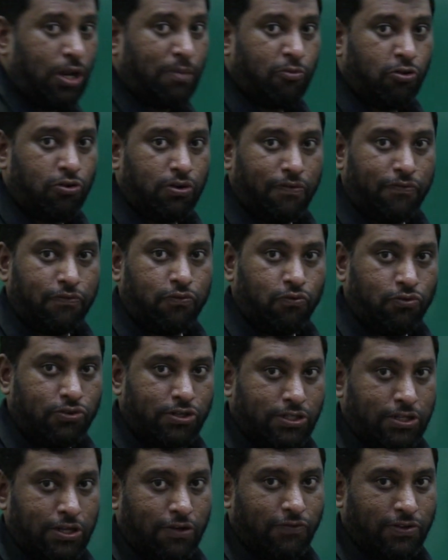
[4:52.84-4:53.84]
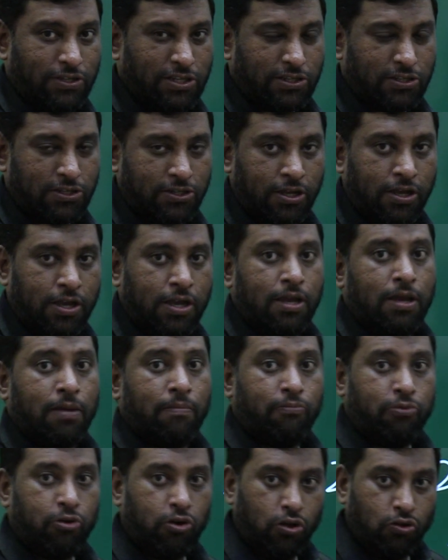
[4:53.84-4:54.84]
amount of goods and services
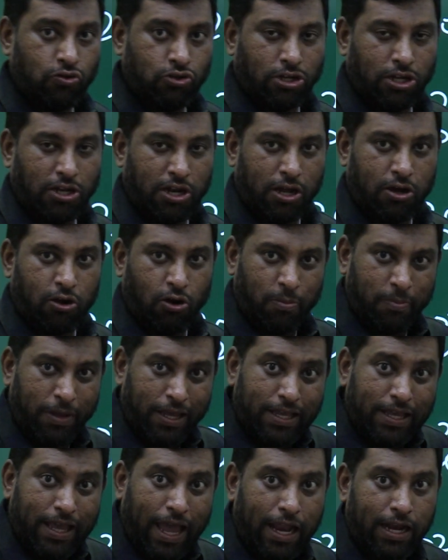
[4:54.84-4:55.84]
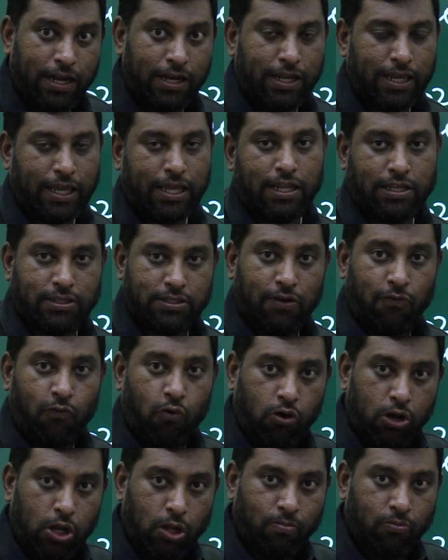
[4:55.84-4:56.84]
produced in an economy can decrease. The
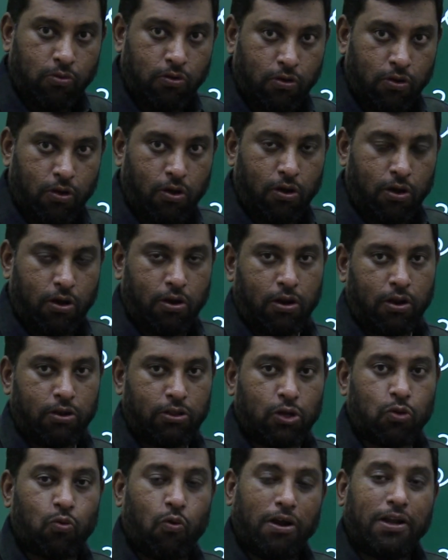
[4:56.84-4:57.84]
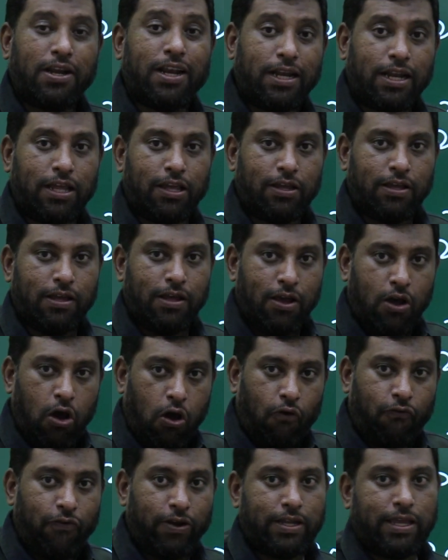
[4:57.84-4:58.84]
volume or the quantity
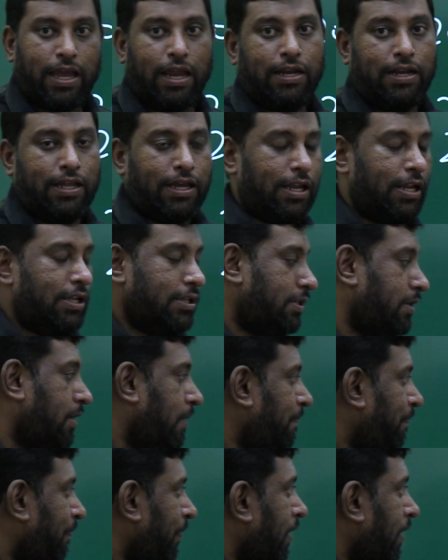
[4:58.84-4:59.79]
of it can decrease.